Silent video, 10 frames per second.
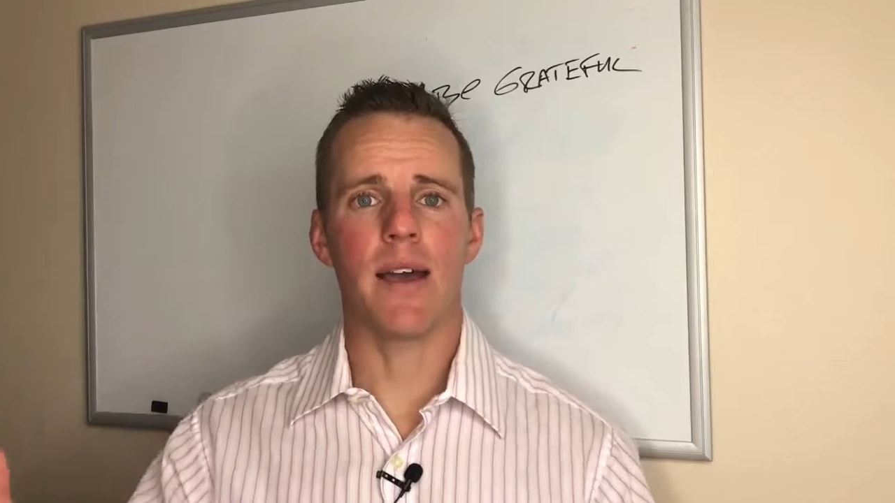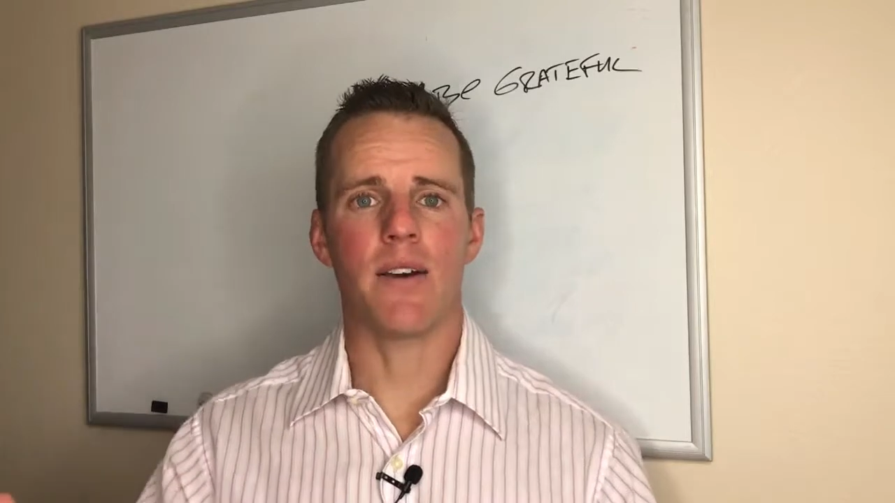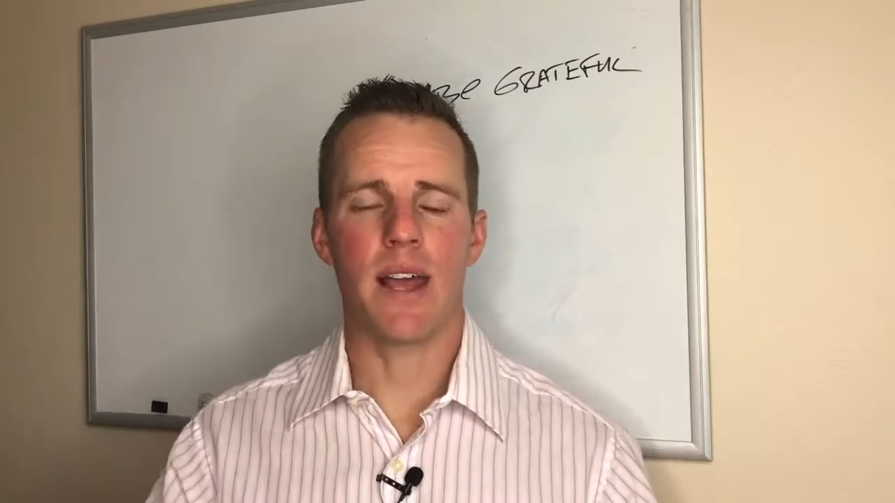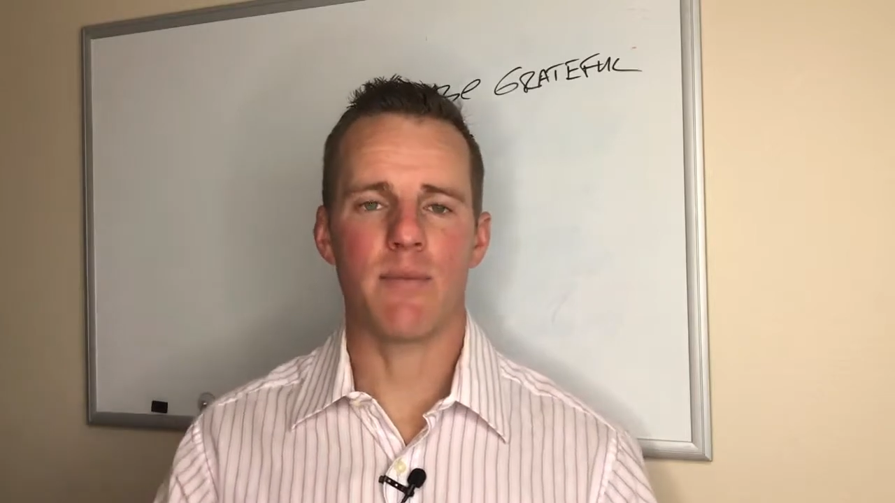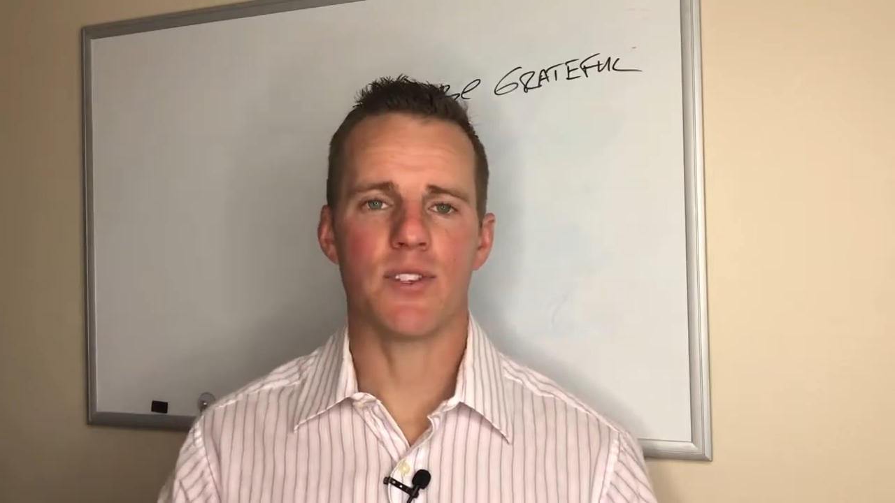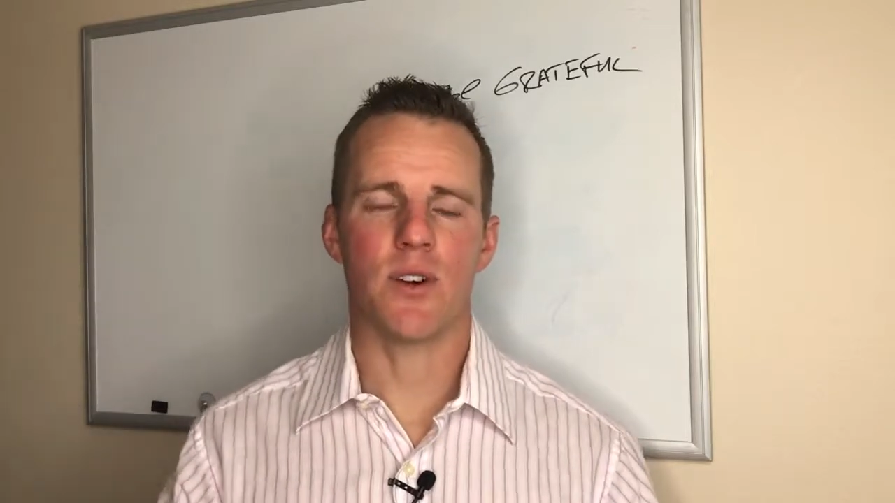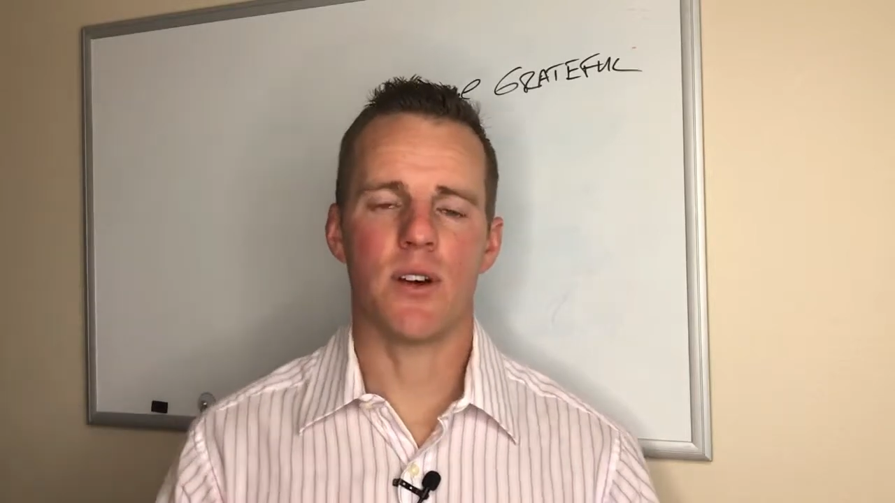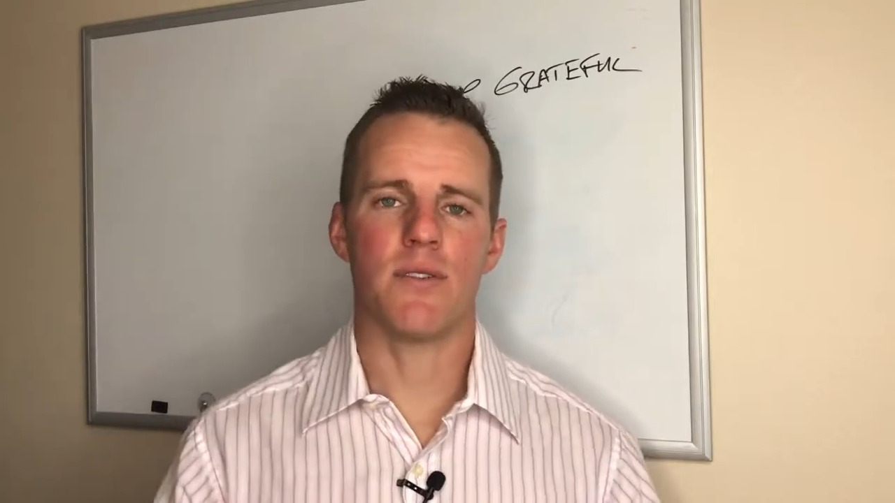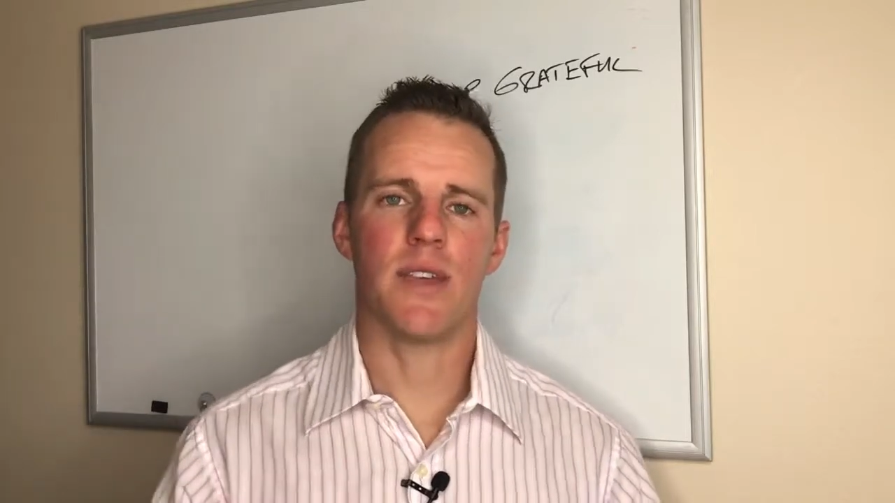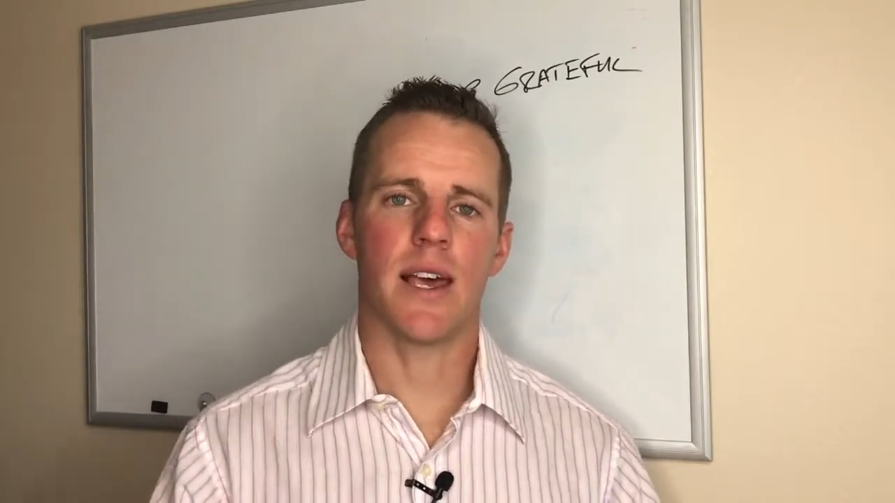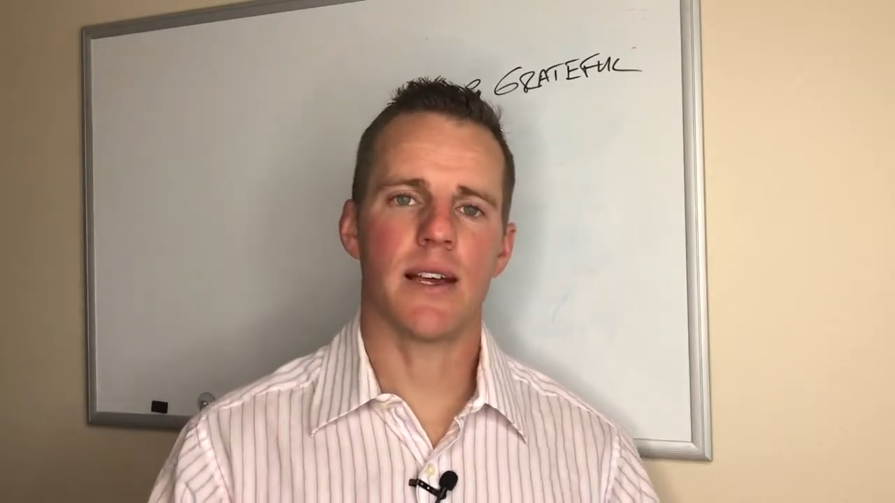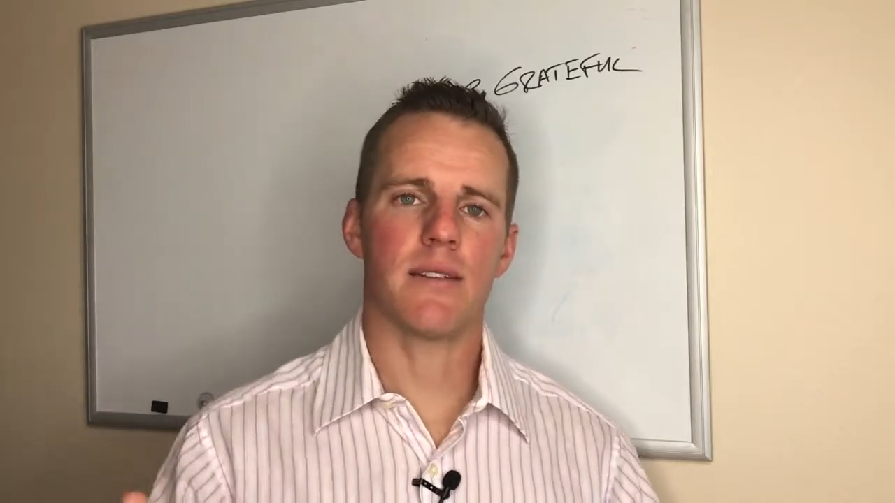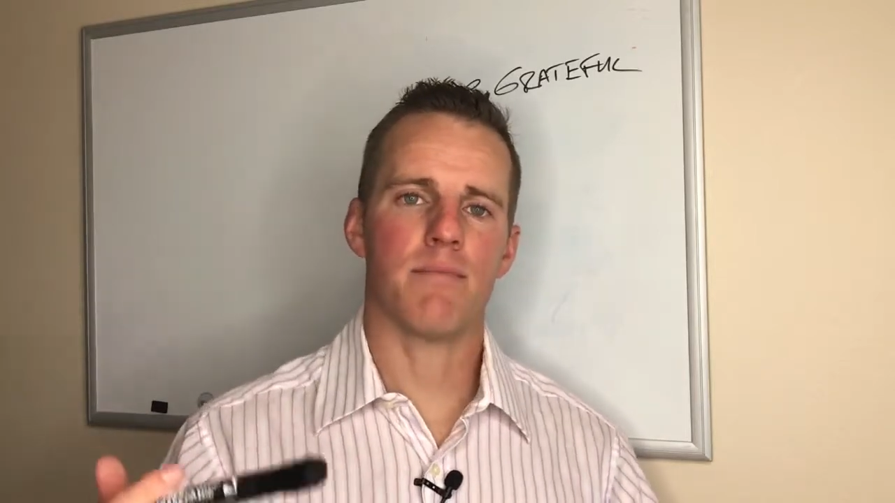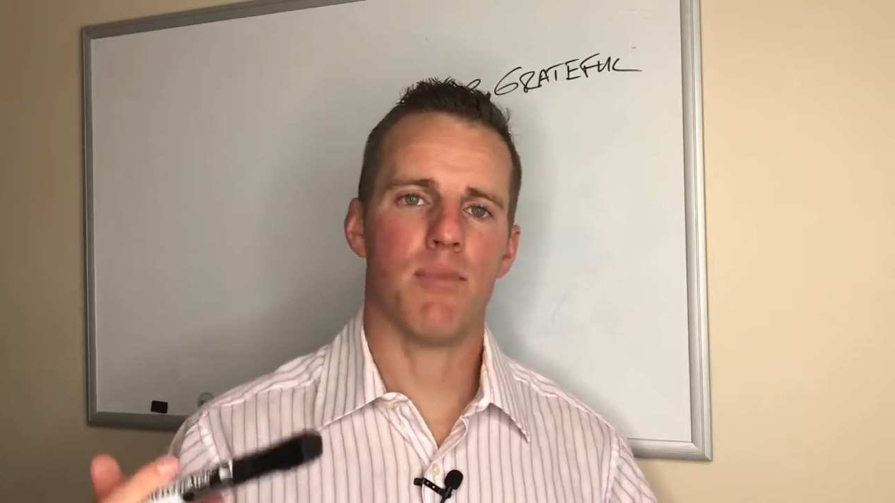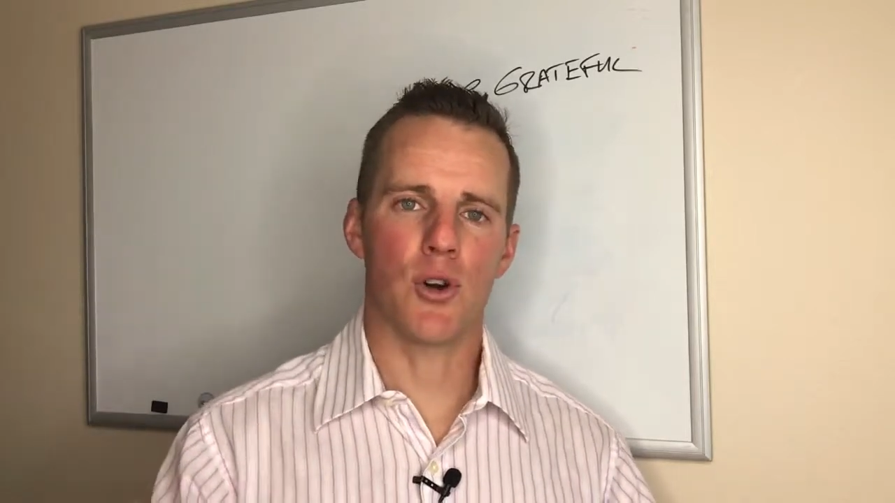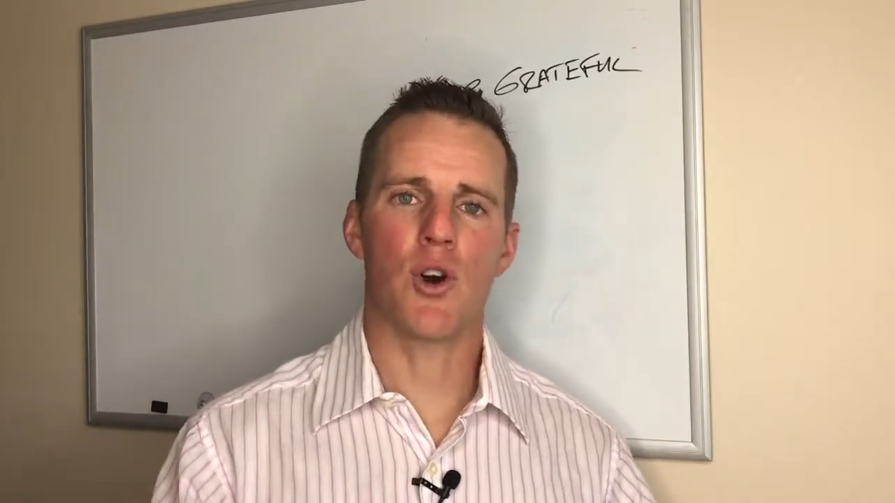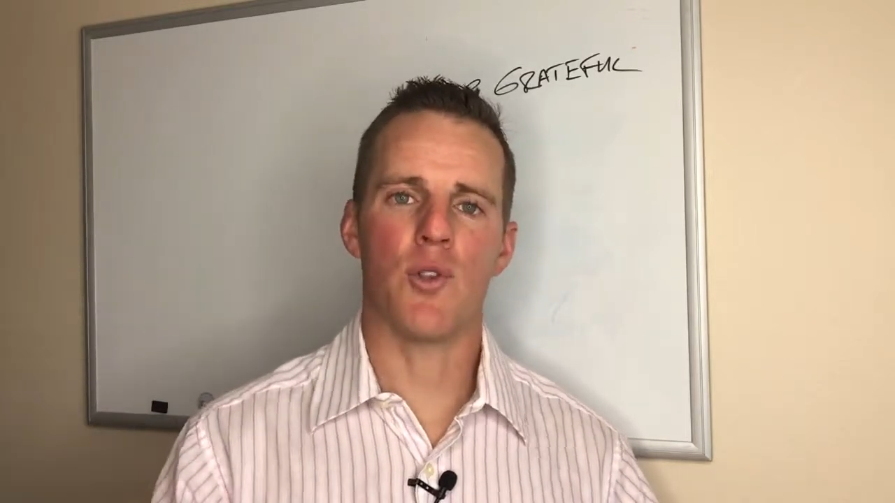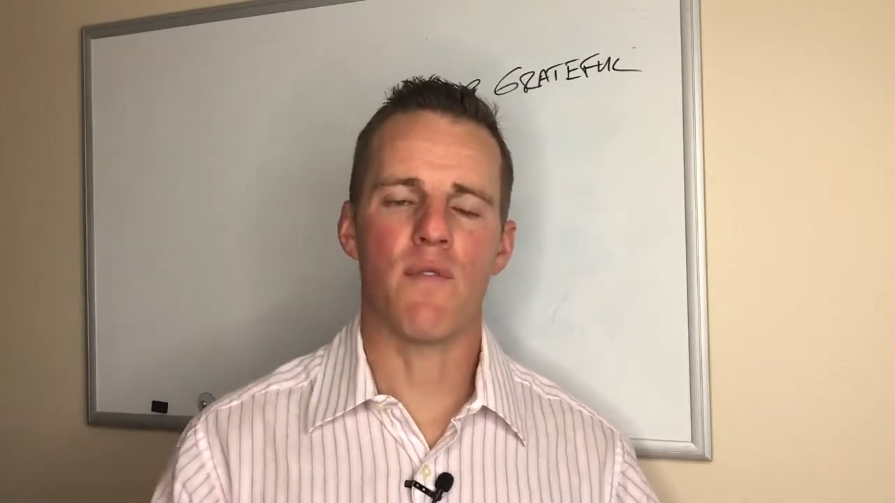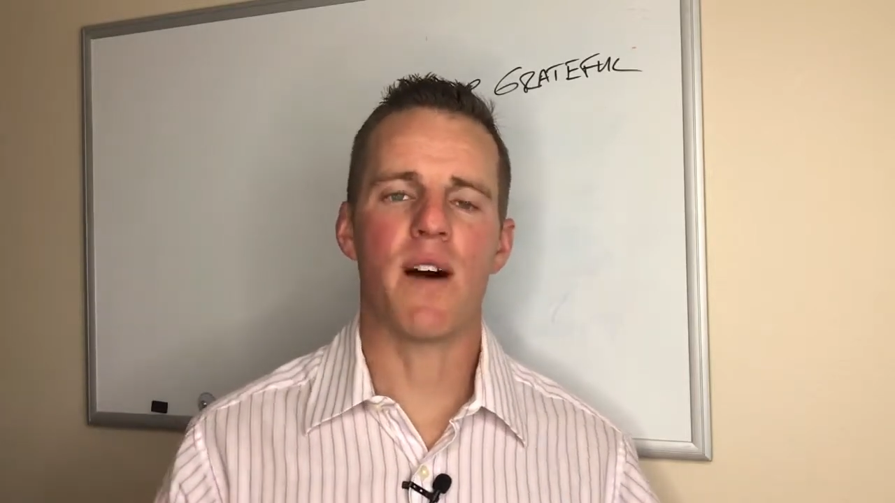on Amazon that book called The